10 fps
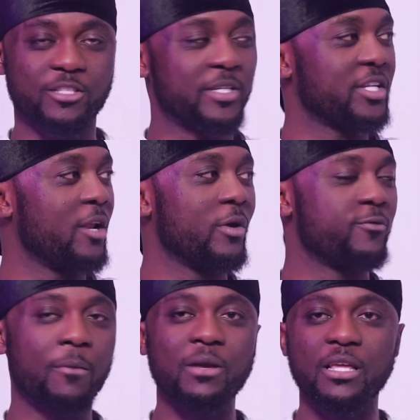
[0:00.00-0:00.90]
especially with
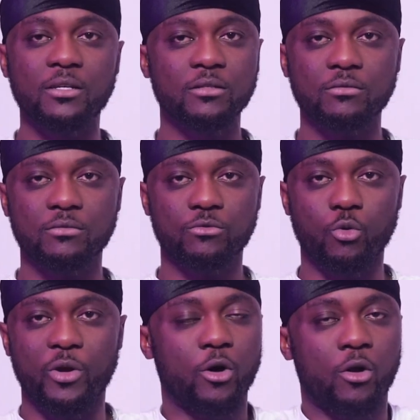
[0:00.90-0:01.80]
family
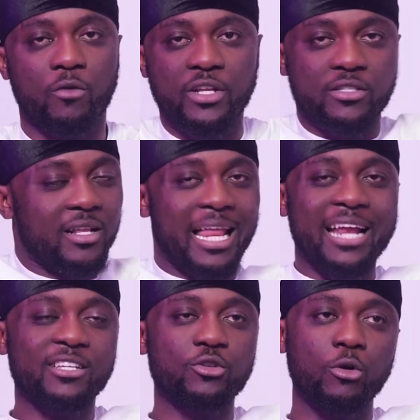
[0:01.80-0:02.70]
doing all of this. Then
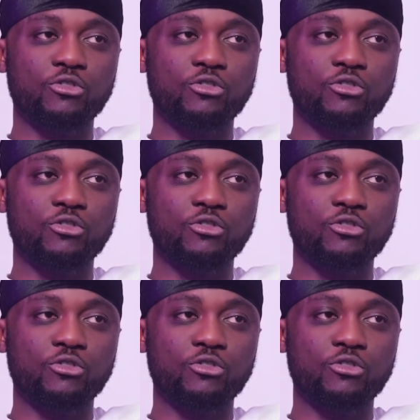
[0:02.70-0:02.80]
like this whole